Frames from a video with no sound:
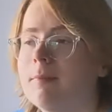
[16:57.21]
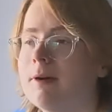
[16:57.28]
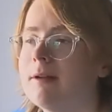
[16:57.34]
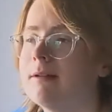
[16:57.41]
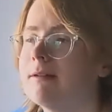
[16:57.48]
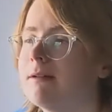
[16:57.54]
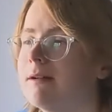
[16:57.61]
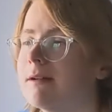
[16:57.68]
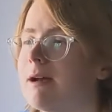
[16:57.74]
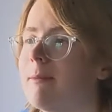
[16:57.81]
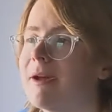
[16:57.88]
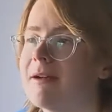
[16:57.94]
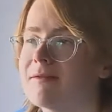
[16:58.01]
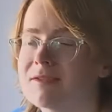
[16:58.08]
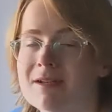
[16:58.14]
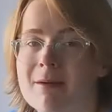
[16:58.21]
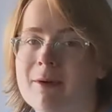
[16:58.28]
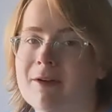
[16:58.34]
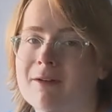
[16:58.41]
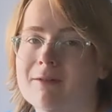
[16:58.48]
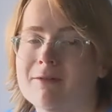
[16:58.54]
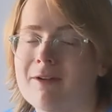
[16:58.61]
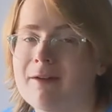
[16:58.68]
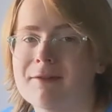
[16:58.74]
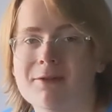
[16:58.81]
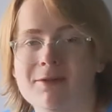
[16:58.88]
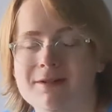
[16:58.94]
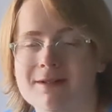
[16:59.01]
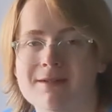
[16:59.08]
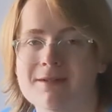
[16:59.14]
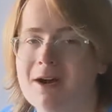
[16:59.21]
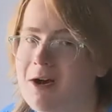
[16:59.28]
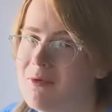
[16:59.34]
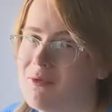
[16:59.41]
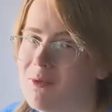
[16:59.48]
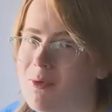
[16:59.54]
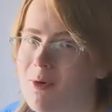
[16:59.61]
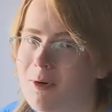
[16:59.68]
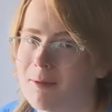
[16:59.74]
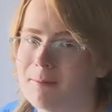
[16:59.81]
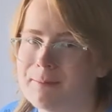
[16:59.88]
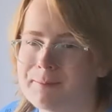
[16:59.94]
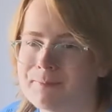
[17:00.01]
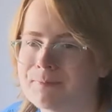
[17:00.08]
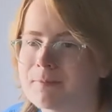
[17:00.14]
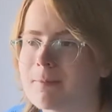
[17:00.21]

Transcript: but coming out of summer, 5 degrees is not warm.